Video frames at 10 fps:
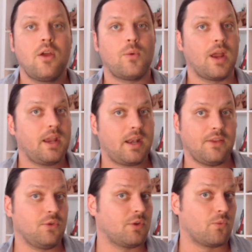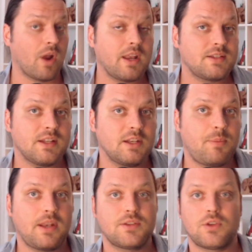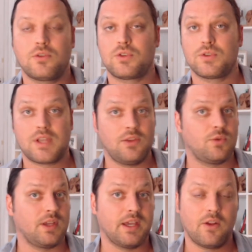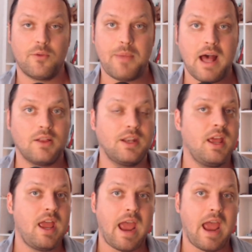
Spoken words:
right? And you can run as an independent socialist and you can get on the ballot,